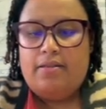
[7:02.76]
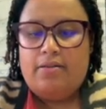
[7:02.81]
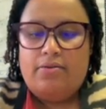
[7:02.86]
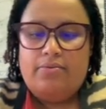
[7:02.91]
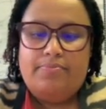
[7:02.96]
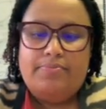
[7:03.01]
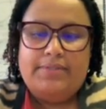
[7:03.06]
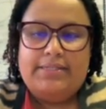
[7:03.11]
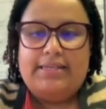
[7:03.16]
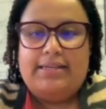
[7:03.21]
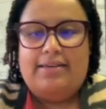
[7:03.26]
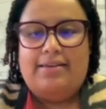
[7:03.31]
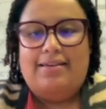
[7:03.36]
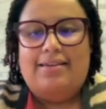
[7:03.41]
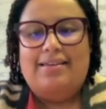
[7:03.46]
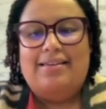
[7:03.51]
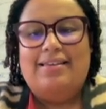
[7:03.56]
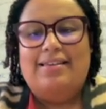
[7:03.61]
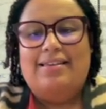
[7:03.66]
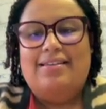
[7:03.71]
Oopsie.
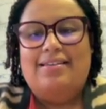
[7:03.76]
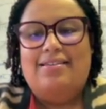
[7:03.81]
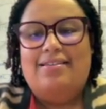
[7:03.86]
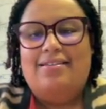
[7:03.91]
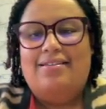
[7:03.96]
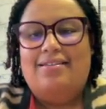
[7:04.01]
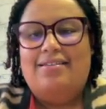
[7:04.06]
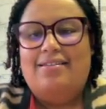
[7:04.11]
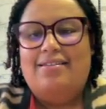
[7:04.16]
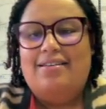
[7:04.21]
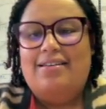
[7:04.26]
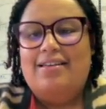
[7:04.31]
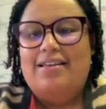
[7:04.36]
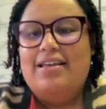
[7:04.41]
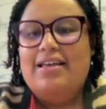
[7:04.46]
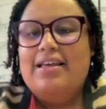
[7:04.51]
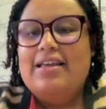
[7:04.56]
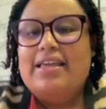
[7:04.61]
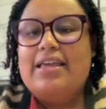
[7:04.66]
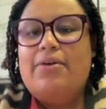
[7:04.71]

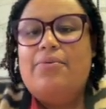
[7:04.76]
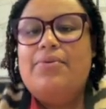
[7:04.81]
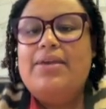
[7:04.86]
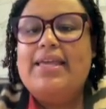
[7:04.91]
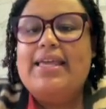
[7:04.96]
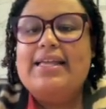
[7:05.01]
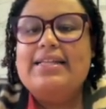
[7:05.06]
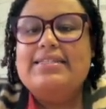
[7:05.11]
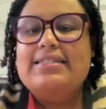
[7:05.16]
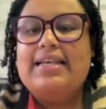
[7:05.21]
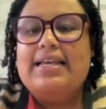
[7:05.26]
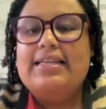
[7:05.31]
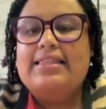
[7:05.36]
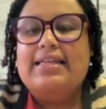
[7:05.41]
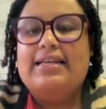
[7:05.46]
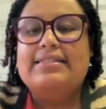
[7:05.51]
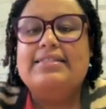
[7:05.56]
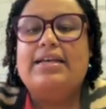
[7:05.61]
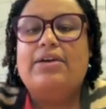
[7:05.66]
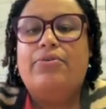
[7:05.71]
Okay, we can take
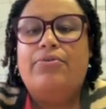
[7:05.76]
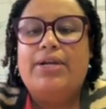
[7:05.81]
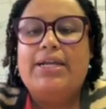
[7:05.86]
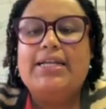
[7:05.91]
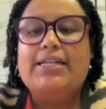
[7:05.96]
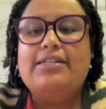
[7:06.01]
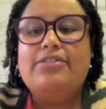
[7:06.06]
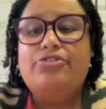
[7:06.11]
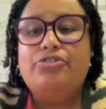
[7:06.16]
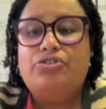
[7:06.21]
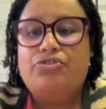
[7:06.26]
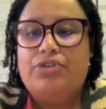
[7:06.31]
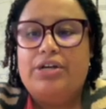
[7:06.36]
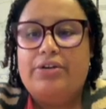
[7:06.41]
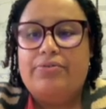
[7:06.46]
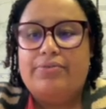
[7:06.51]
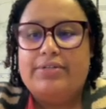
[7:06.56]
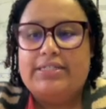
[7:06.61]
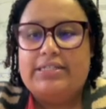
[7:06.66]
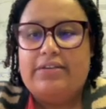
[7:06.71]
that directly to
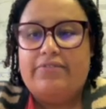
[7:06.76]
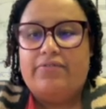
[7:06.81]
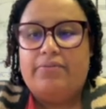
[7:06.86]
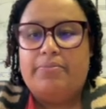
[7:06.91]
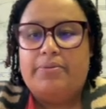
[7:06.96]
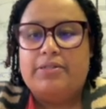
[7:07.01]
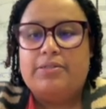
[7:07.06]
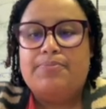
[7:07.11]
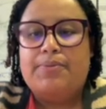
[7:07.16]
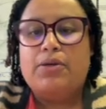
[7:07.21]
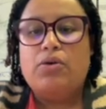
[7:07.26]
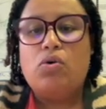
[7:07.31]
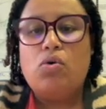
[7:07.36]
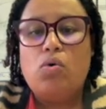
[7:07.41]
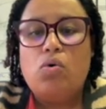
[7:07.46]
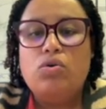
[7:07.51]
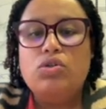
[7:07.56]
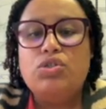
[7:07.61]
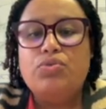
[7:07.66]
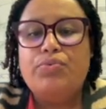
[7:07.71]
trade receivables
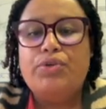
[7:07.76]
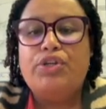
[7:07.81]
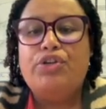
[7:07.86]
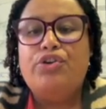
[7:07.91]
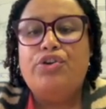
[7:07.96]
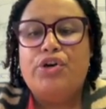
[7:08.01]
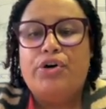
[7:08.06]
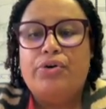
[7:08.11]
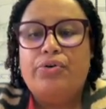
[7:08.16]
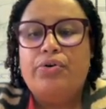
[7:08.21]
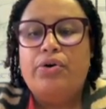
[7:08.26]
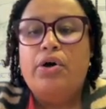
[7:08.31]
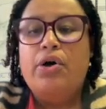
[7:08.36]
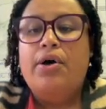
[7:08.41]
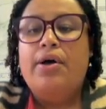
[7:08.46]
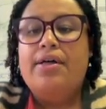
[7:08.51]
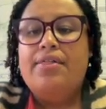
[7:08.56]
because we know